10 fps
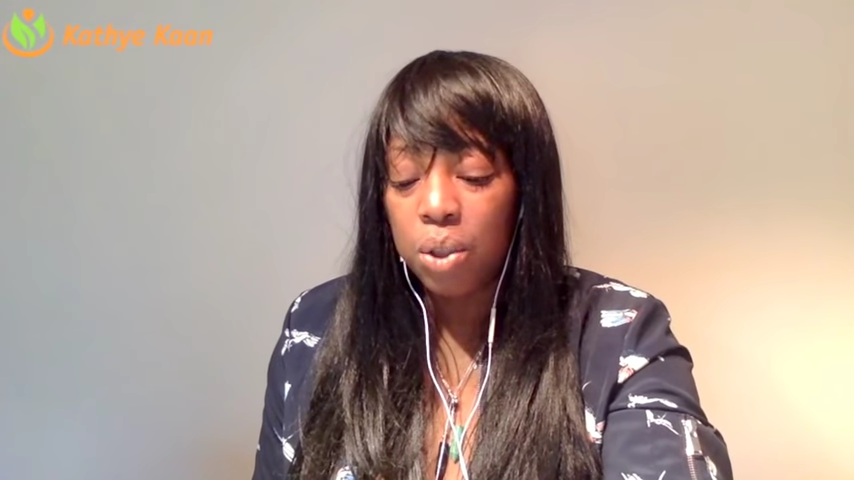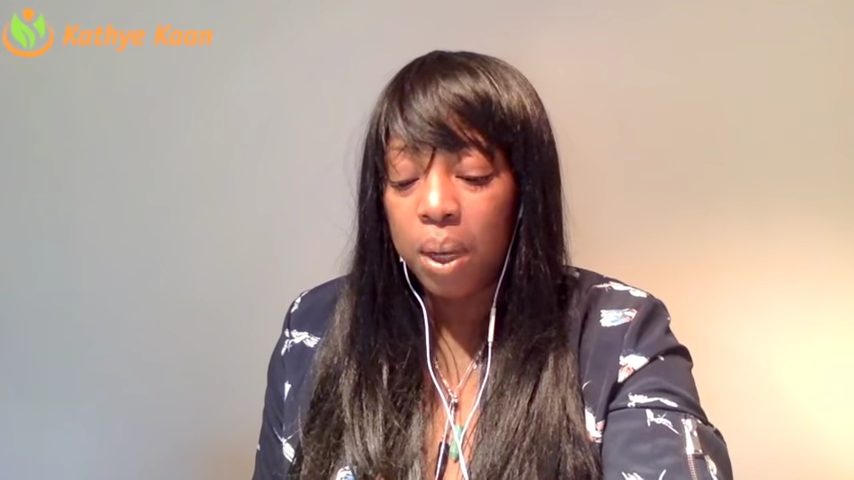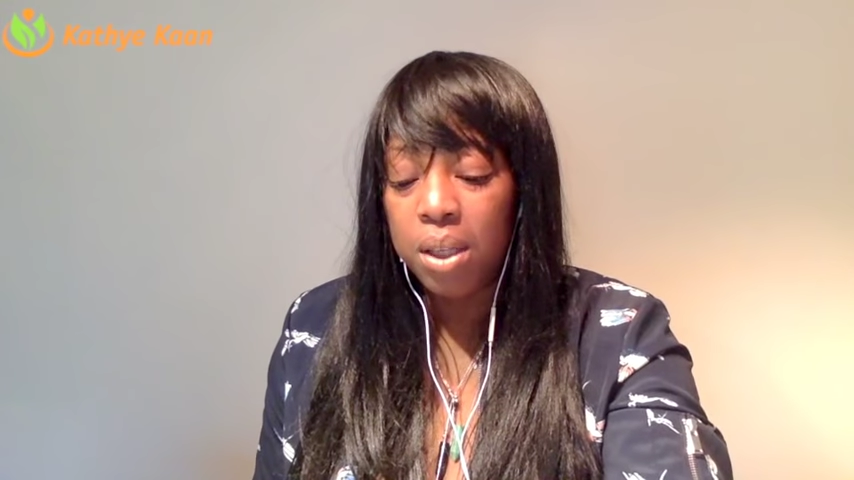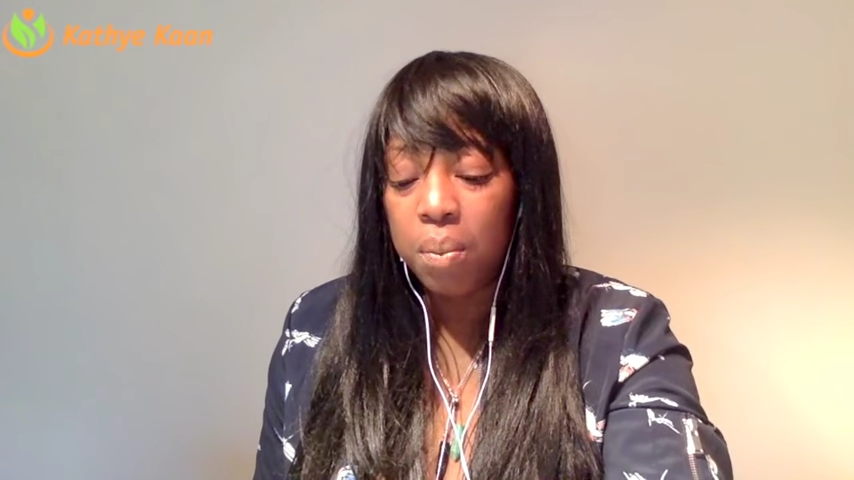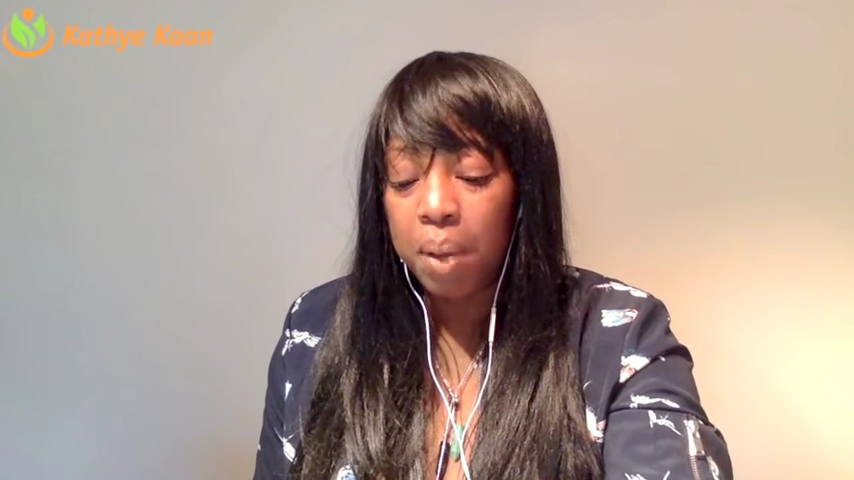
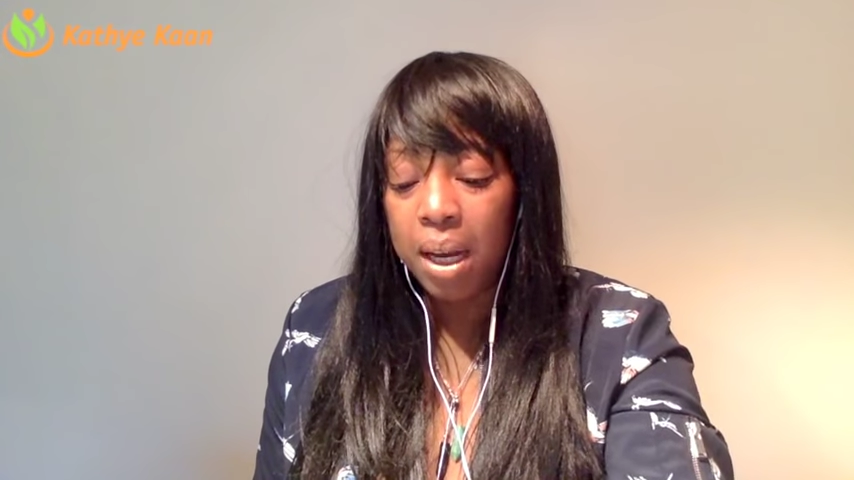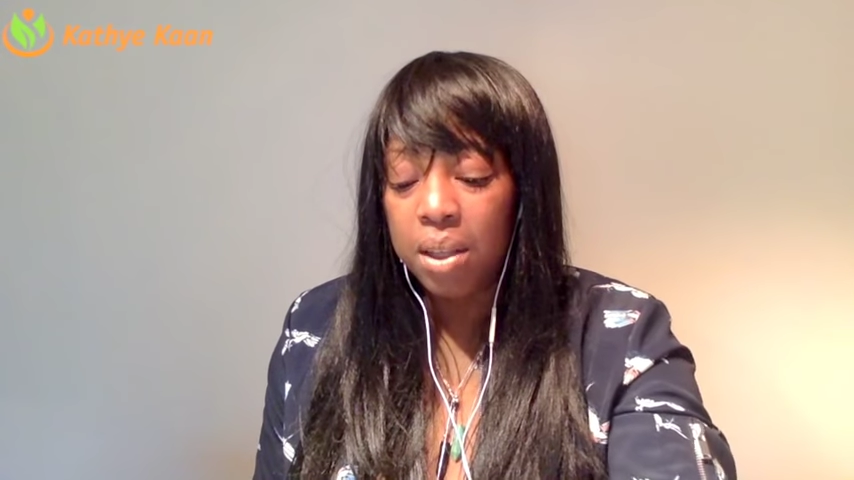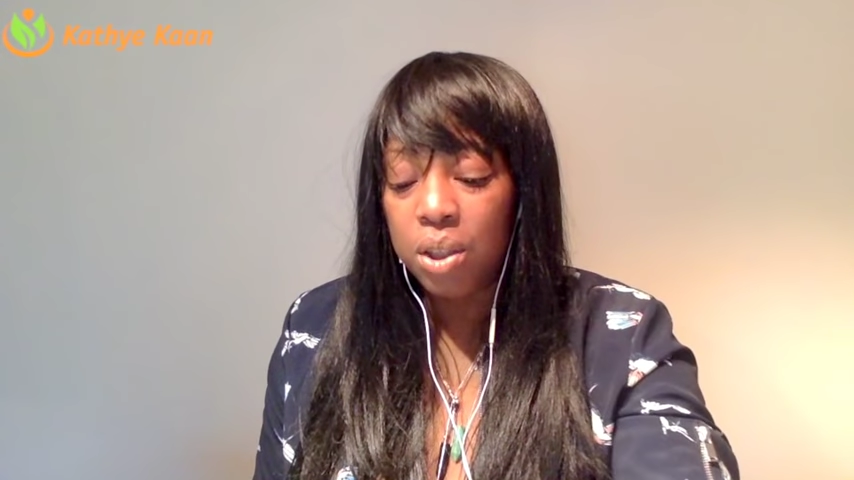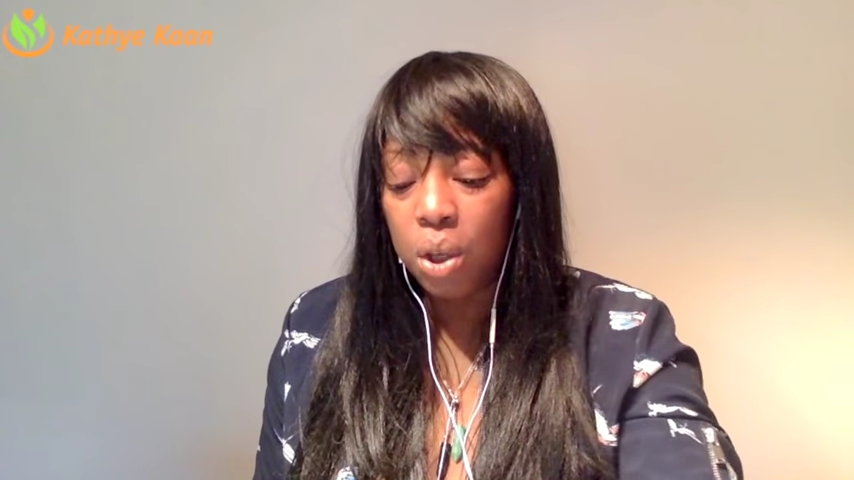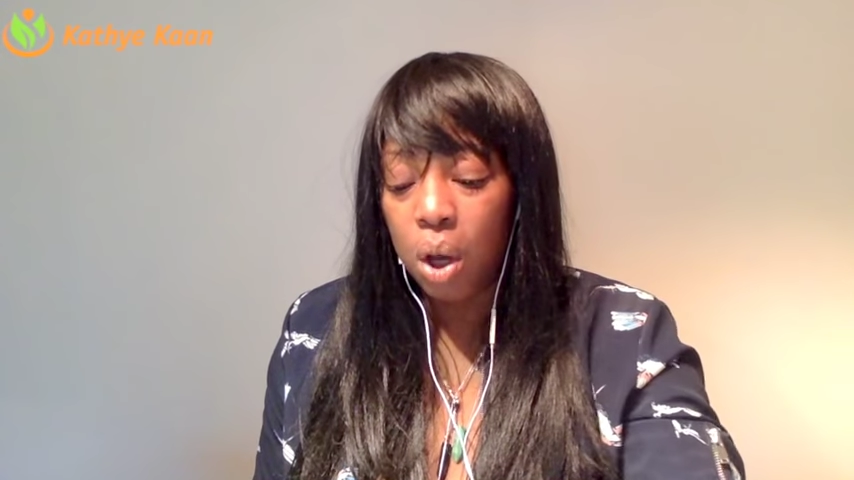trying to
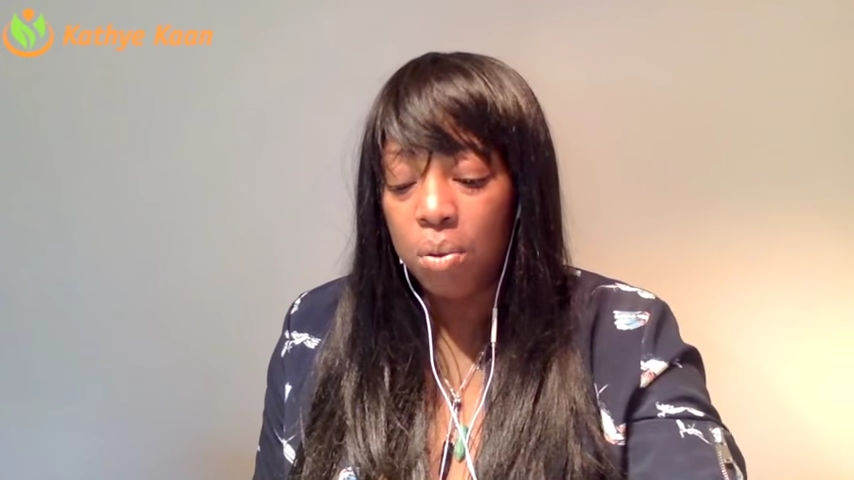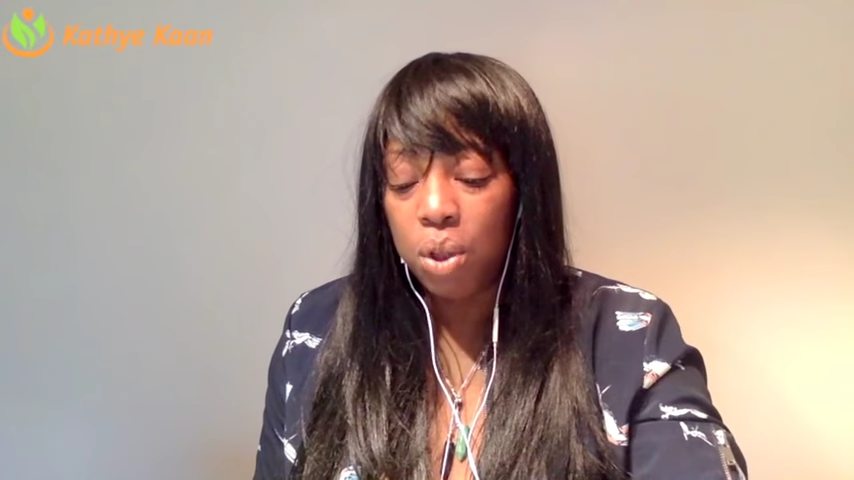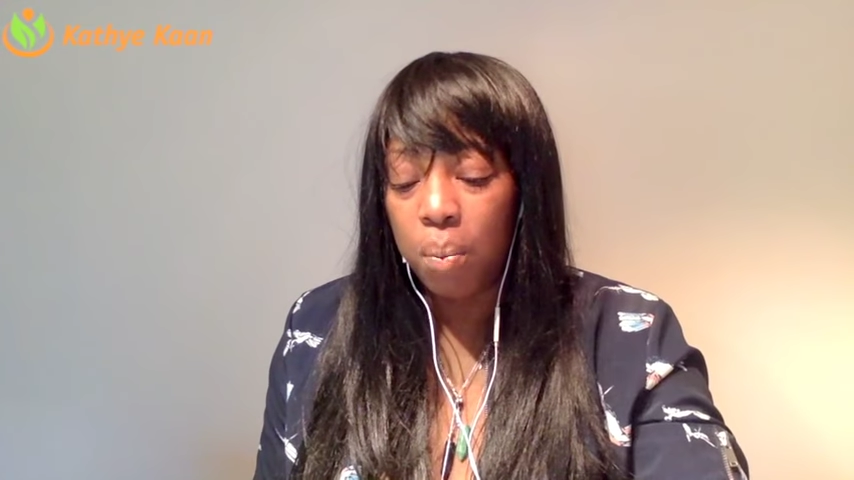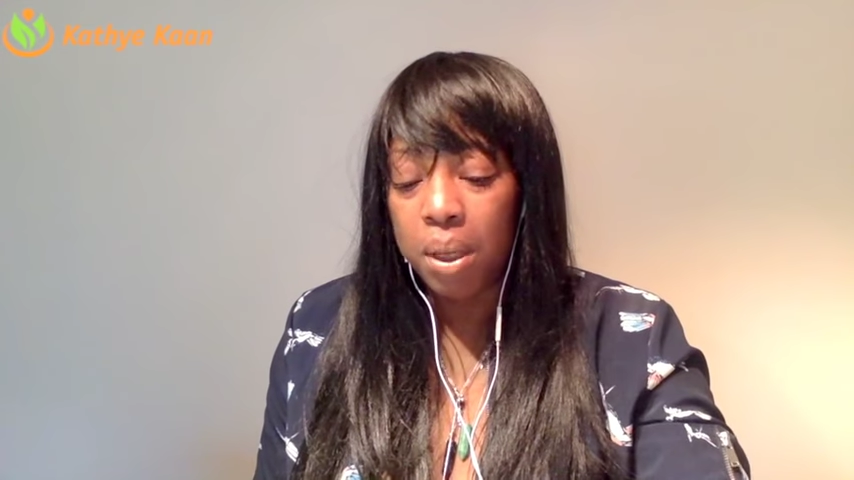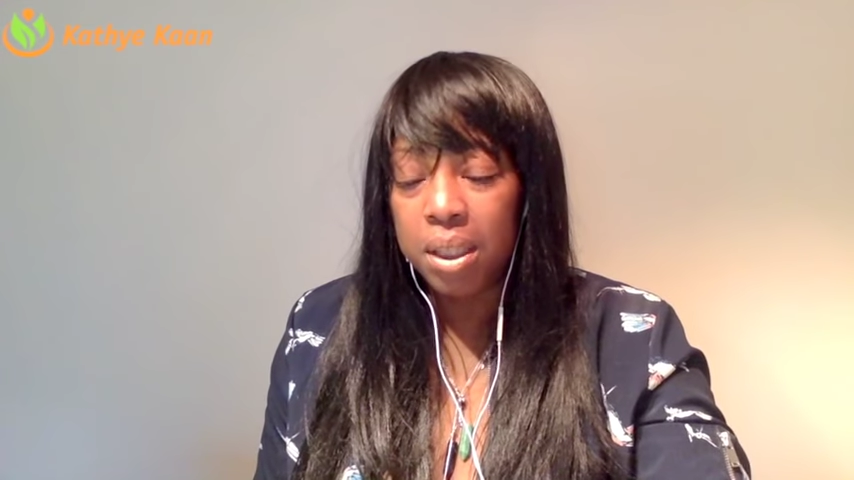balance out
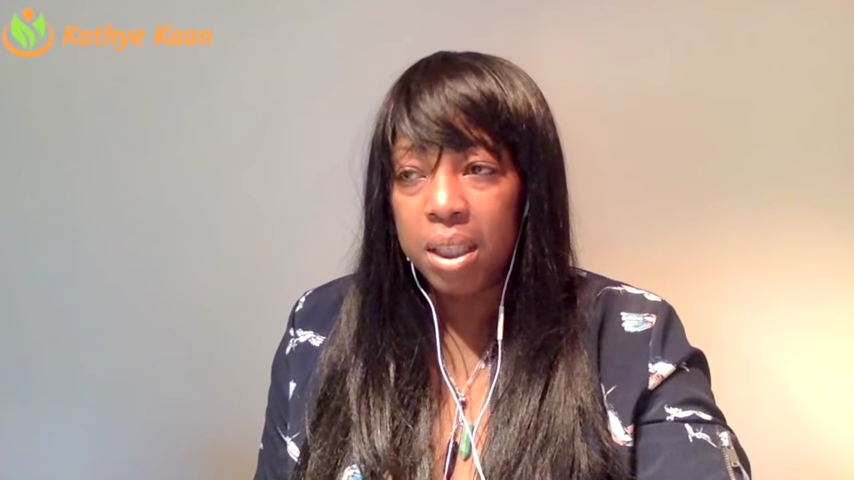your